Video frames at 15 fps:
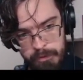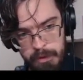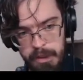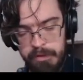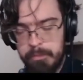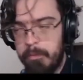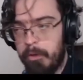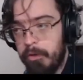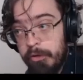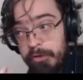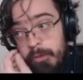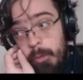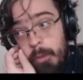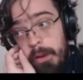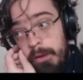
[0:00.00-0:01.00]
It's
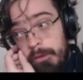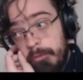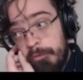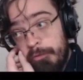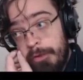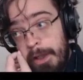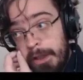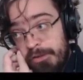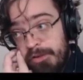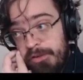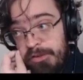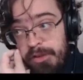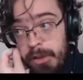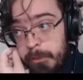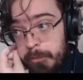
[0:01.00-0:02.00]
monitored when routes are
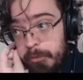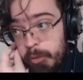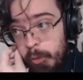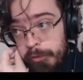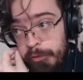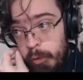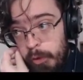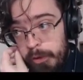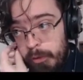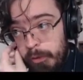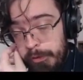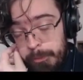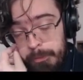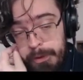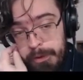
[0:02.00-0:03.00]
set up to avoid
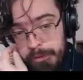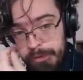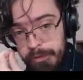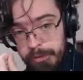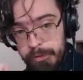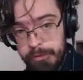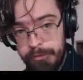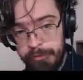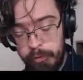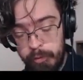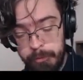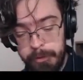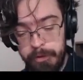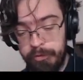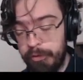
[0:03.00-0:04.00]
all the pincer
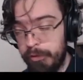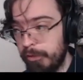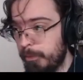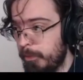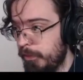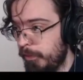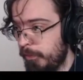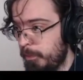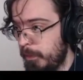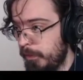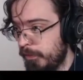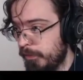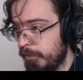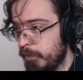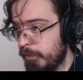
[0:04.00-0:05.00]
formations because
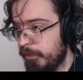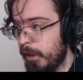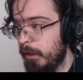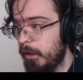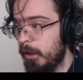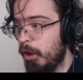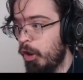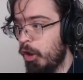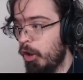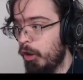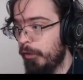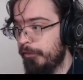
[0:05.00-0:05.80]
pincers cost a lot